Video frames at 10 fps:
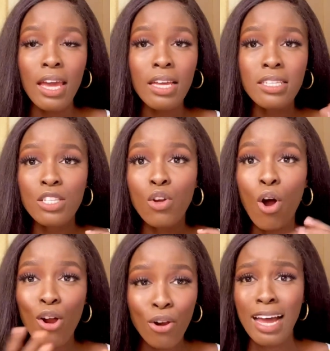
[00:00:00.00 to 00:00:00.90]
It is
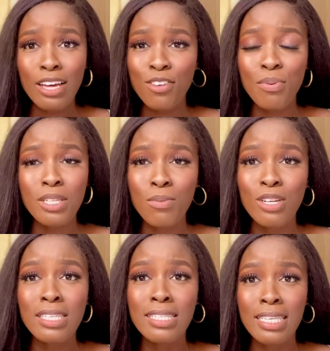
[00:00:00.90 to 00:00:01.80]
colored. You pretty
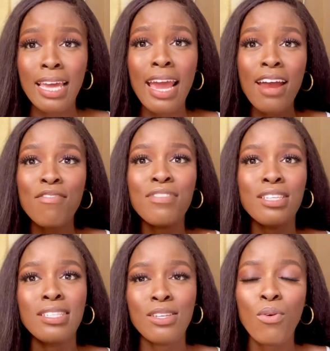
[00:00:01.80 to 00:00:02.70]
much see every
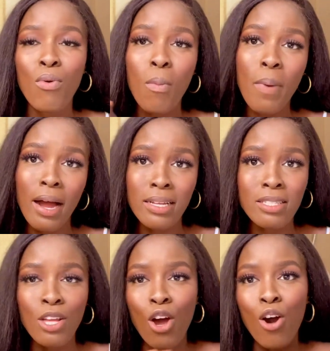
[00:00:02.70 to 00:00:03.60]
single part